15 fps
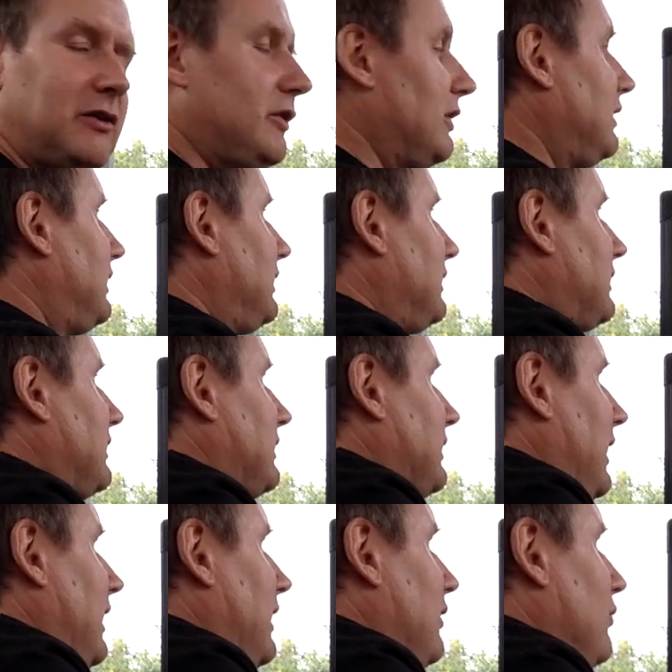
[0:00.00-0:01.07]
the
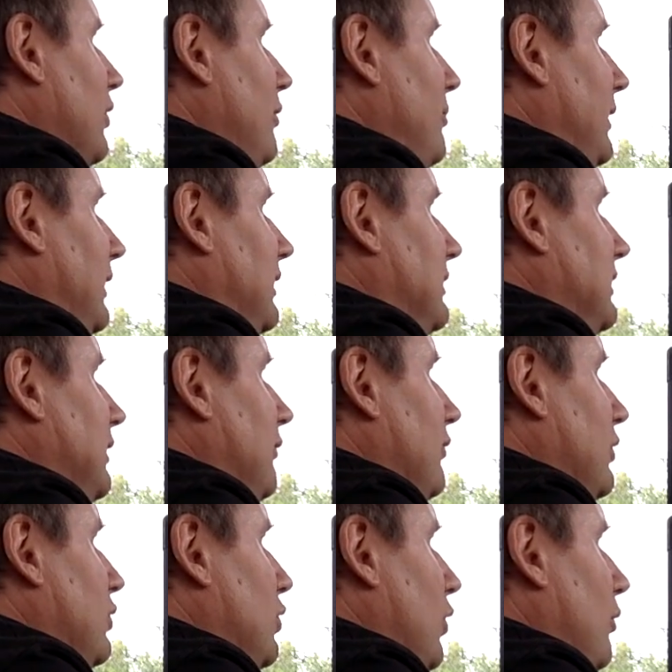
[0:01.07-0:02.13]
desirability of
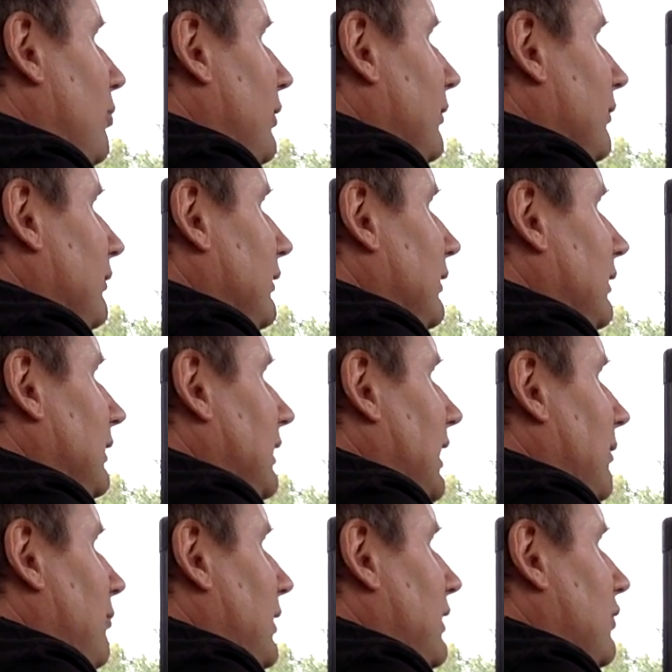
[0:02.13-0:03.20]
a job.
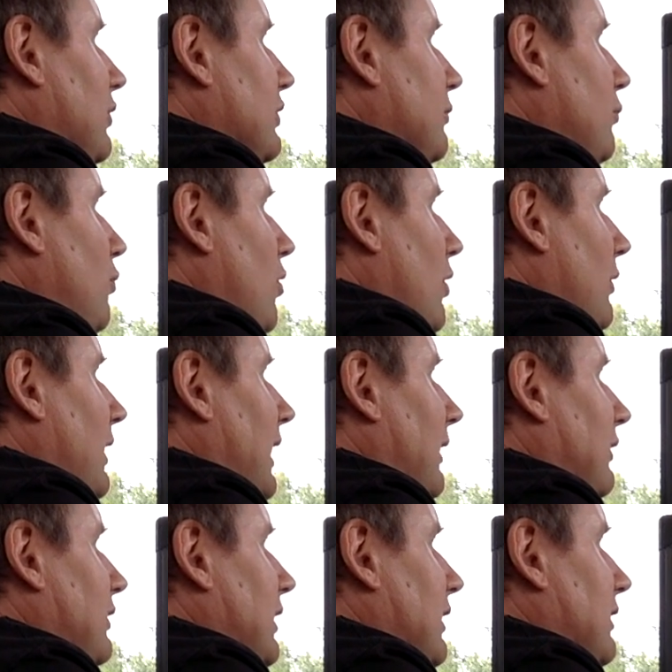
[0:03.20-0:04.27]
Because what
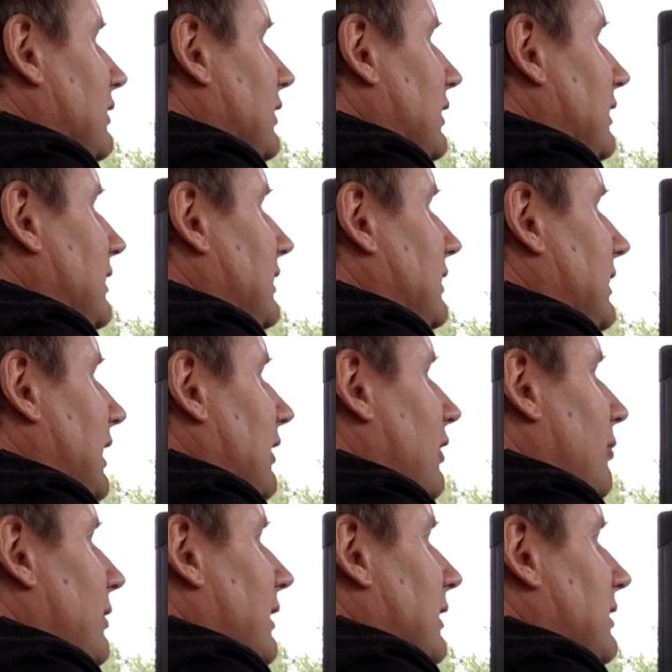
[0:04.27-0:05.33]
that does, the
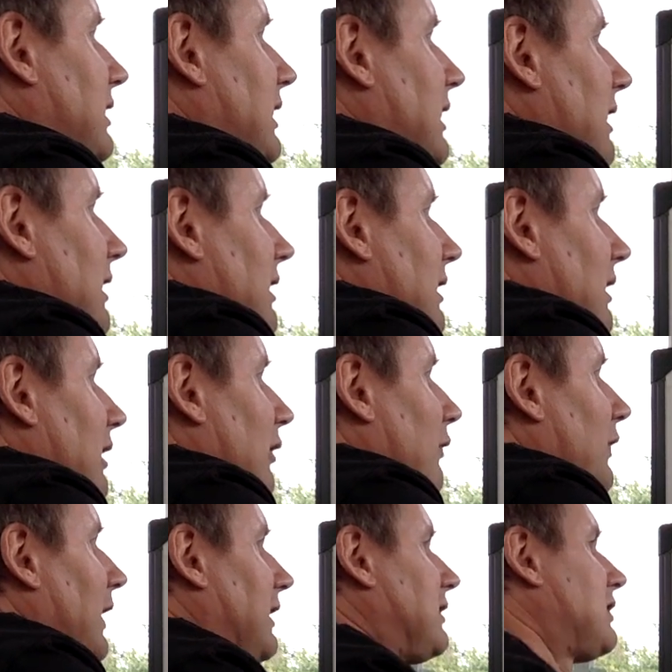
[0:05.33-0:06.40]
desirability
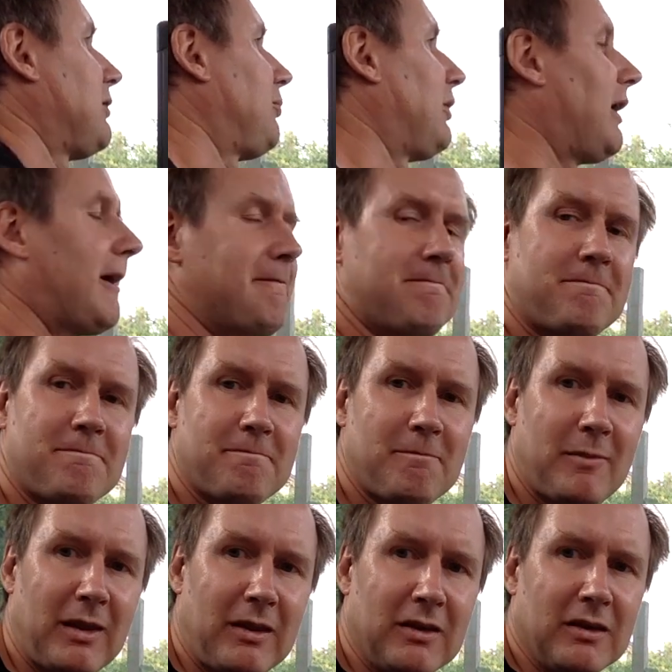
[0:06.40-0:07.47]
affects supply.
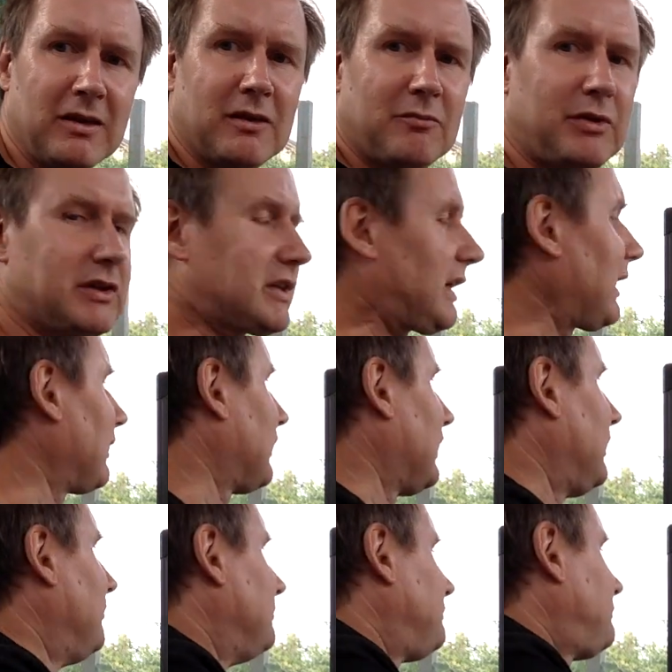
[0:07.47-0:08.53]
But
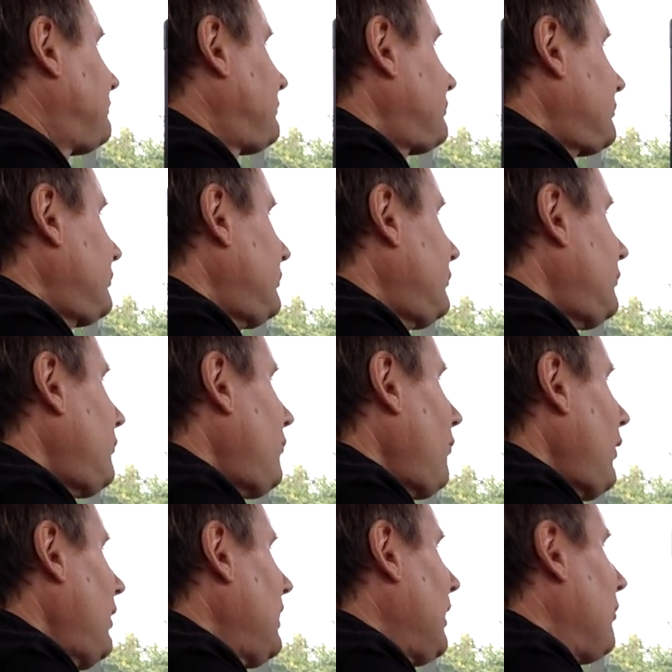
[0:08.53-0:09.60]
secondly,
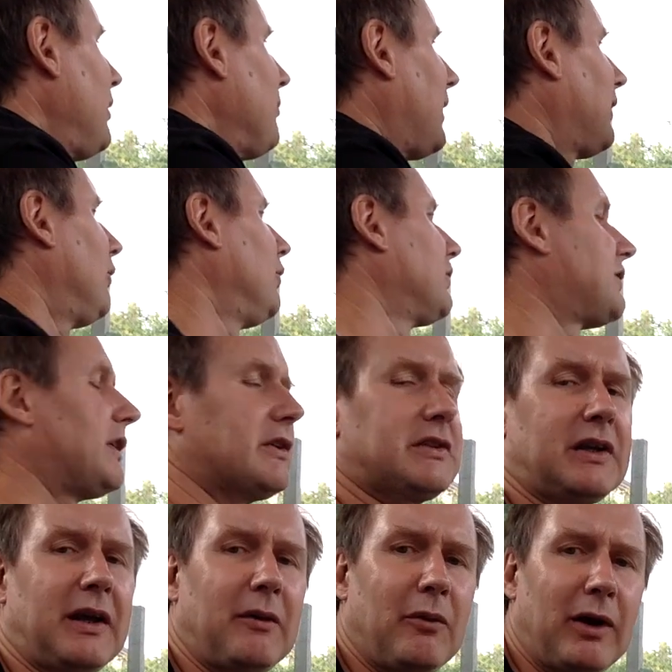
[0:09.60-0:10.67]
we might also
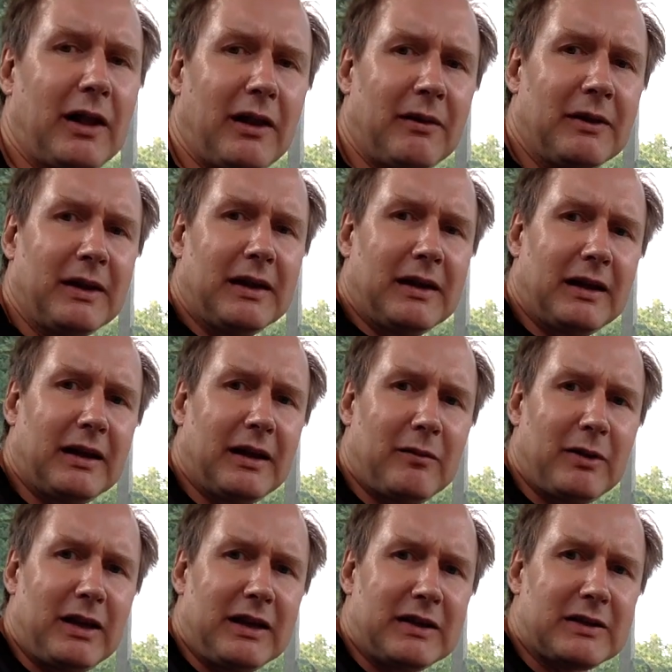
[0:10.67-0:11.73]
say, well,
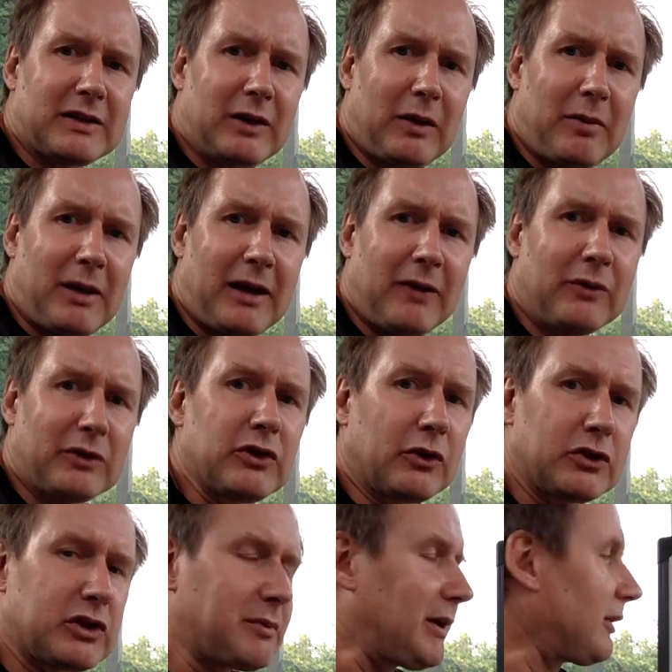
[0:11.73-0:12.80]
it's not
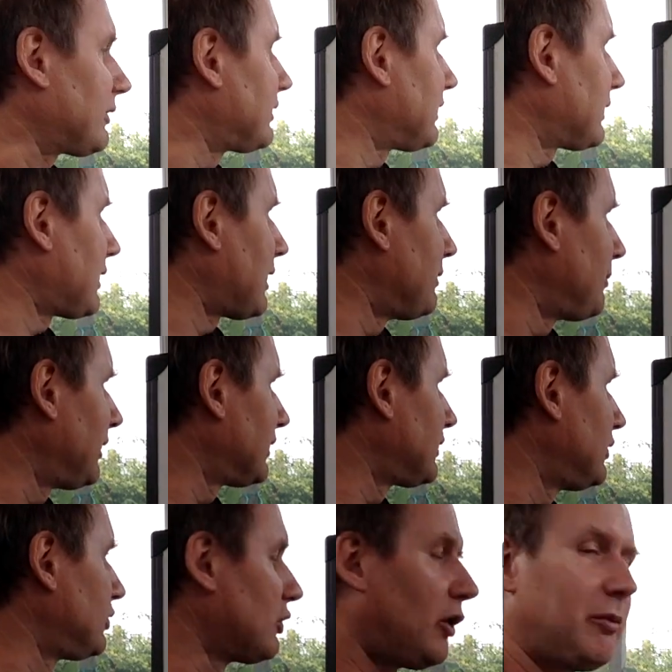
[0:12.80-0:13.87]
just about the desirability
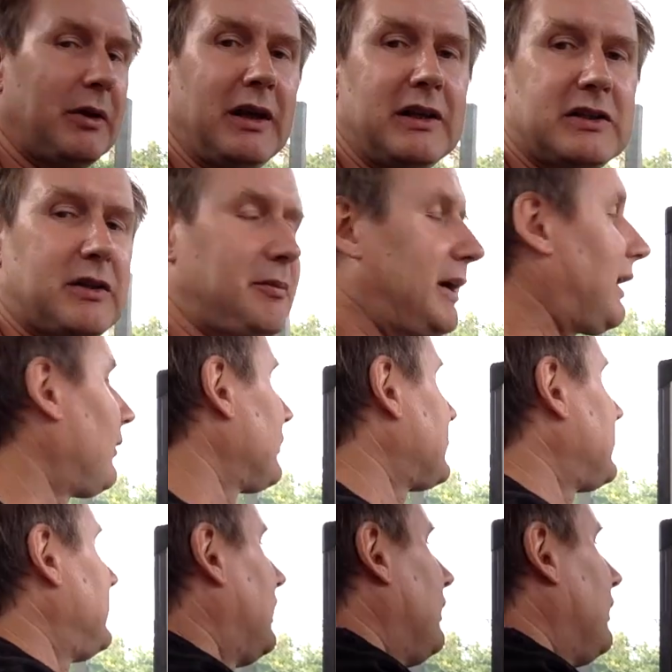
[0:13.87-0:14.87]
of the job, it's about